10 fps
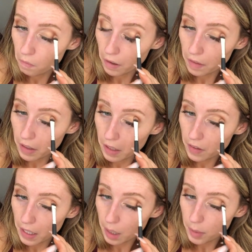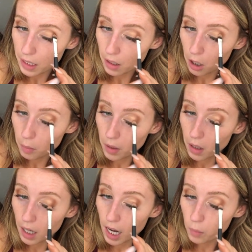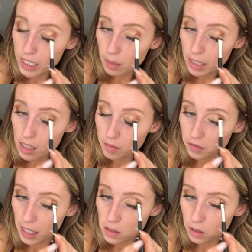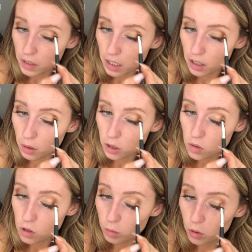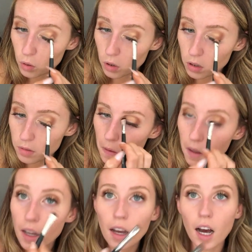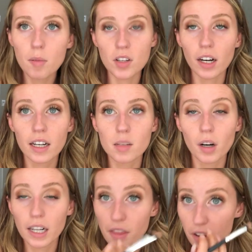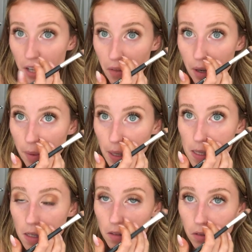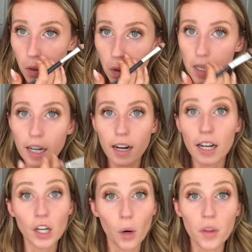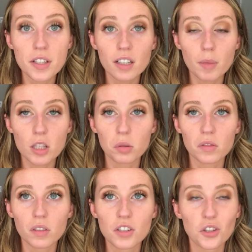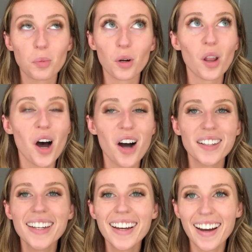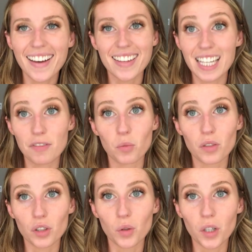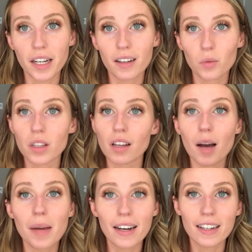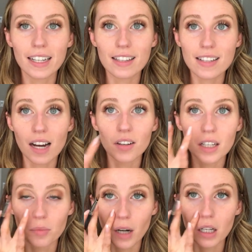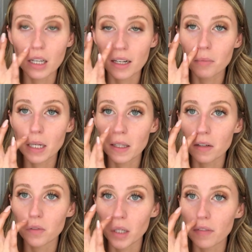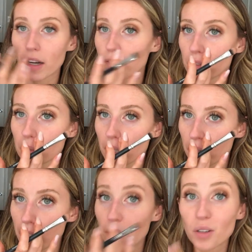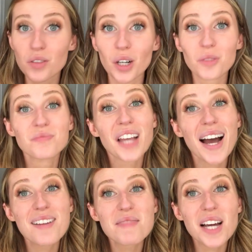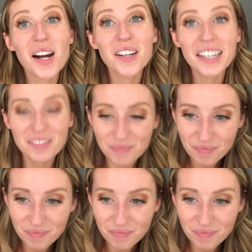Very, very, very happy to get home. Uh, we did meet some friends over there though, which was super cool. I'm sorry, because I'm already at 33 minutes of recording. I know this is gonna be super, super long. I think even with recording, with um, editing this out, it'll probably end up being like a 45, 50 minute video. So I'm sorry.